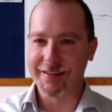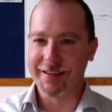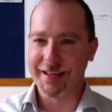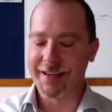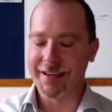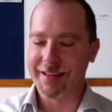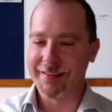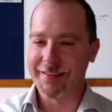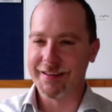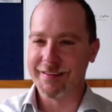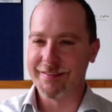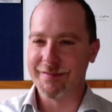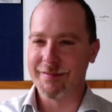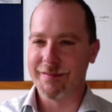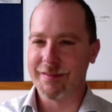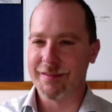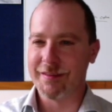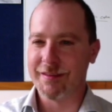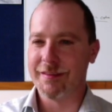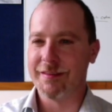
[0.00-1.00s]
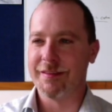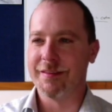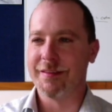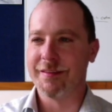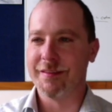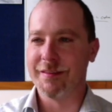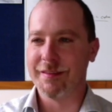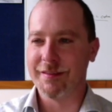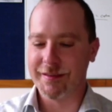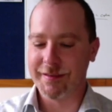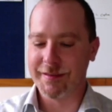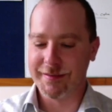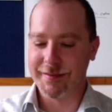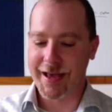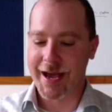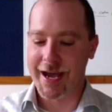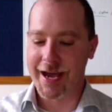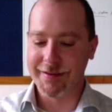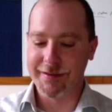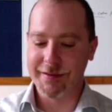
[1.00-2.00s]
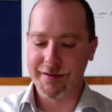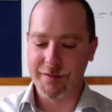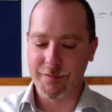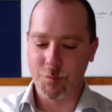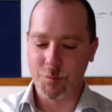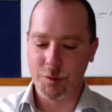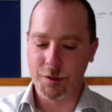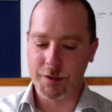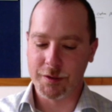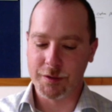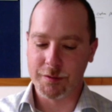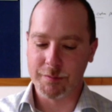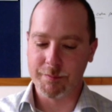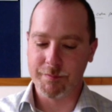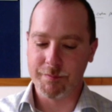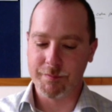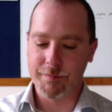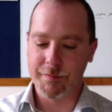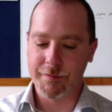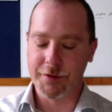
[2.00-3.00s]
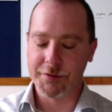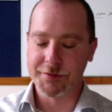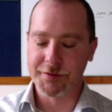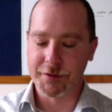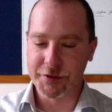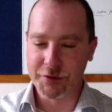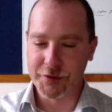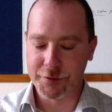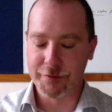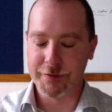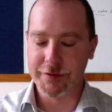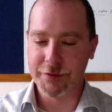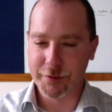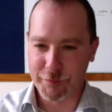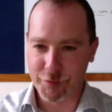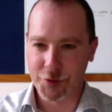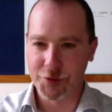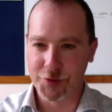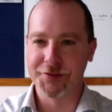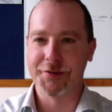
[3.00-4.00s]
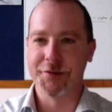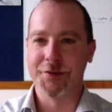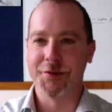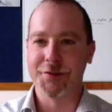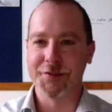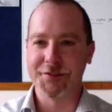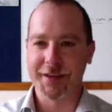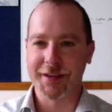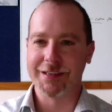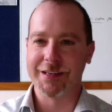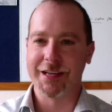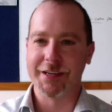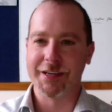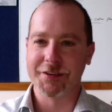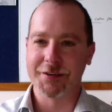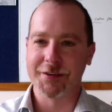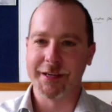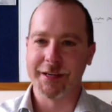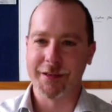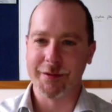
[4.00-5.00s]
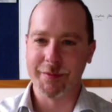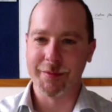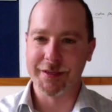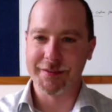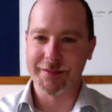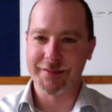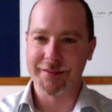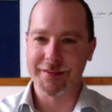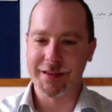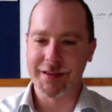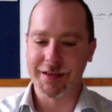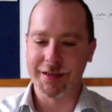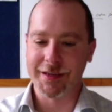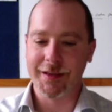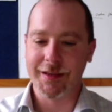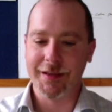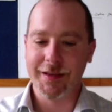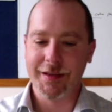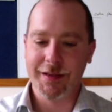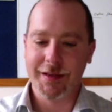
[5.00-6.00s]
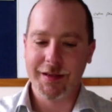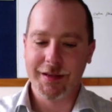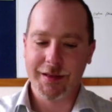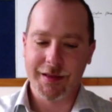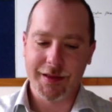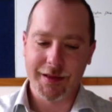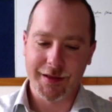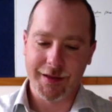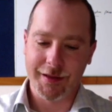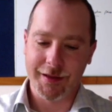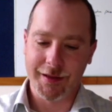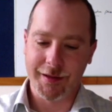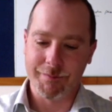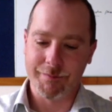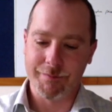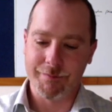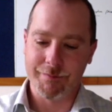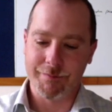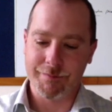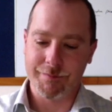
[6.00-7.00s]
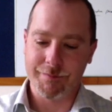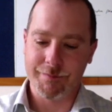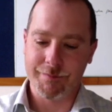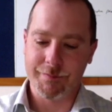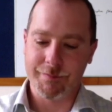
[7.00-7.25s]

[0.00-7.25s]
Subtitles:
And I think that, well, those are universal psychological elements that pan